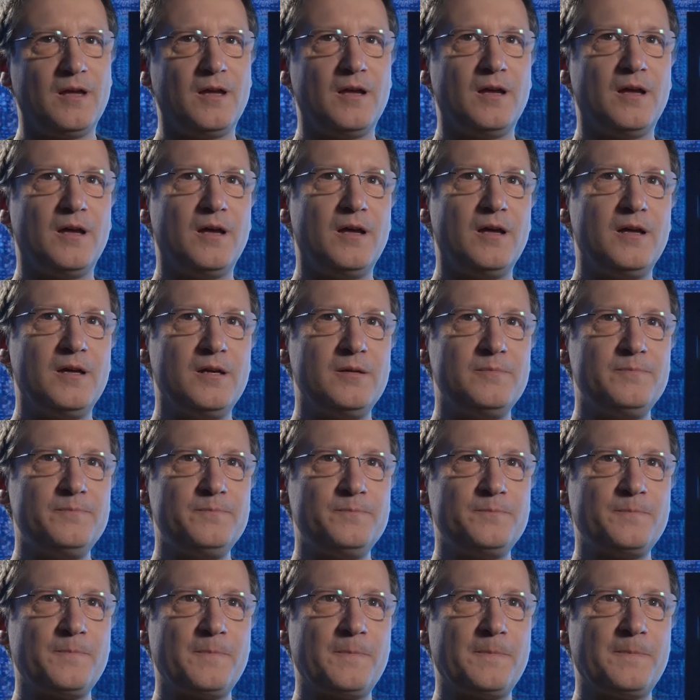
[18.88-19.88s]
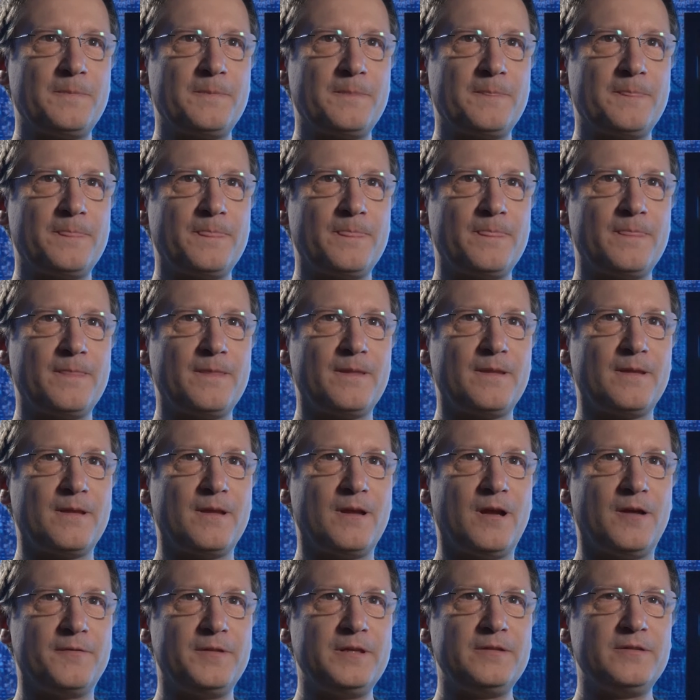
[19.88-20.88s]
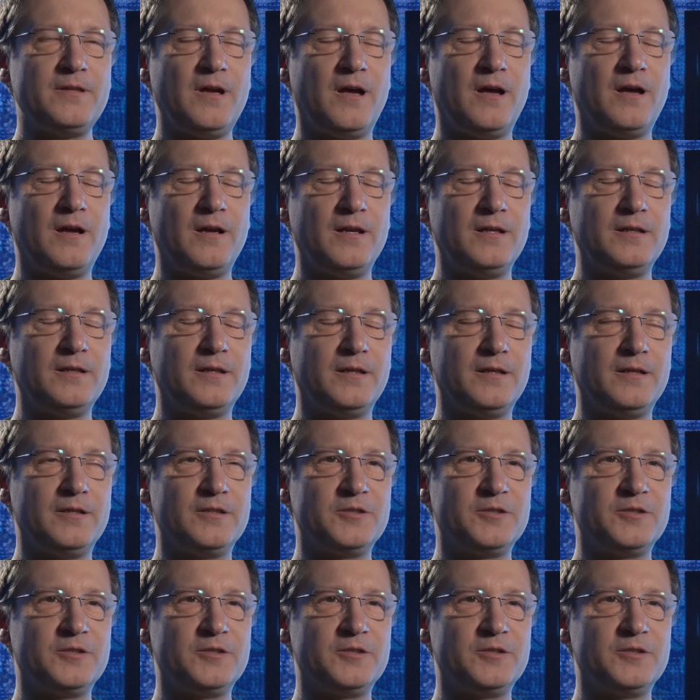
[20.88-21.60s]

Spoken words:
I think the highlight